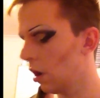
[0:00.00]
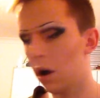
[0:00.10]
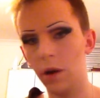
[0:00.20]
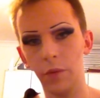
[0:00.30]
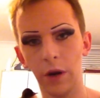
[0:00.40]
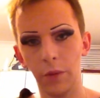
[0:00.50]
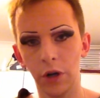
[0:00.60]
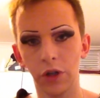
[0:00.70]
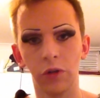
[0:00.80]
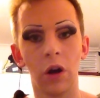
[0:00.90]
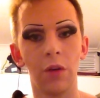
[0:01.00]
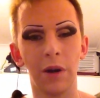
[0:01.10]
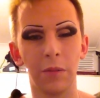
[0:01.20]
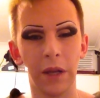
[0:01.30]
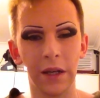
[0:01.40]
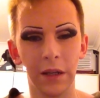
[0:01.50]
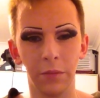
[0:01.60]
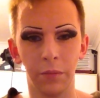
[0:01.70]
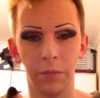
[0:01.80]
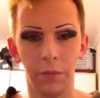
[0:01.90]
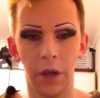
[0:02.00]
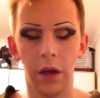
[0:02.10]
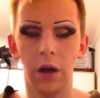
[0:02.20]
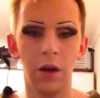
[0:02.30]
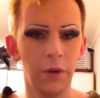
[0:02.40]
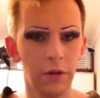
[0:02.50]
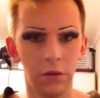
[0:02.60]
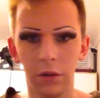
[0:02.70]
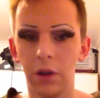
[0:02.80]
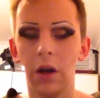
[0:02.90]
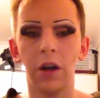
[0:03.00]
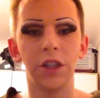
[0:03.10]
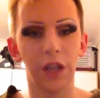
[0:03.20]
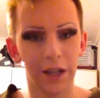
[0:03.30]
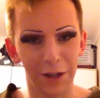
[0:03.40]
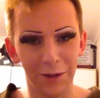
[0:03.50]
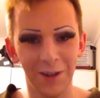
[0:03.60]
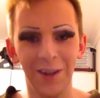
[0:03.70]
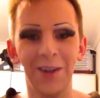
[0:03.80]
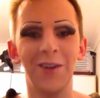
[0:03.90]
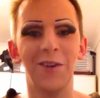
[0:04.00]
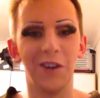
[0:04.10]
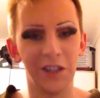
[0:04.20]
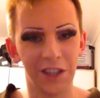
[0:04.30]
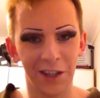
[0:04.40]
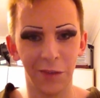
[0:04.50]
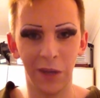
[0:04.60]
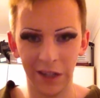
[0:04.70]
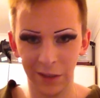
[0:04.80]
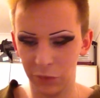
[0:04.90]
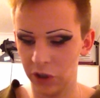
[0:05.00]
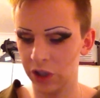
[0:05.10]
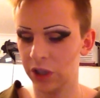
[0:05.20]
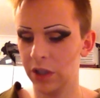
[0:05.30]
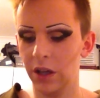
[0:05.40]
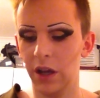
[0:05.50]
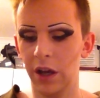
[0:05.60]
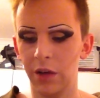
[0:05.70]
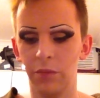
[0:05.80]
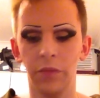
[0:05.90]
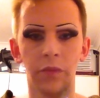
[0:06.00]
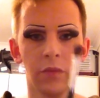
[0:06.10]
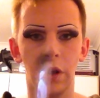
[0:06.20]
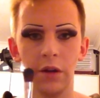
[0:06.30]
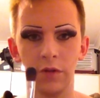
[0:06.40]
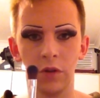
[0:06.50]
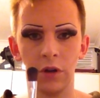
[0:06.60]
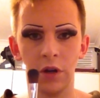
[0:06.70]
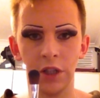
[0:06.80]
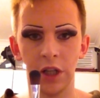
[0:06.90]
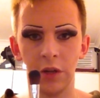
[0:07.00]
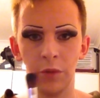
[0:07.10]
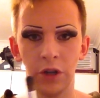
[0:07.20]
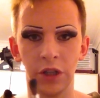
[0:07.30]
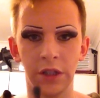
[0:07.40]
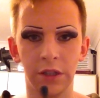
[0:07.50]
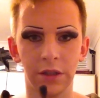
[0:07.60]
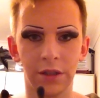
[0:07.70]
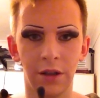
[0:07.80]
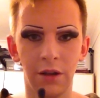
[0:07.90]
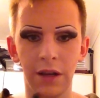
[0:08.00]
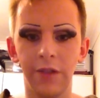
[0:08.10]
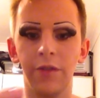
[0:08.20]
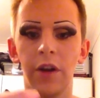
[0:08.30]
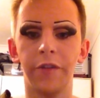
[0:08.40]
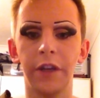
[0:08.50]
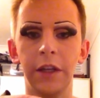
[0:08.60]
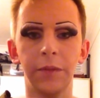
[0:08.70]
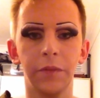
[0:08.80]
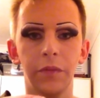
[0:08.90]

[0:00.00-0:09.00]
eyebrow brush or an eyebrow blending eyeshadow or eyeshadow blending brush. I've got an eyeshadow brush, it's slightly fluffy,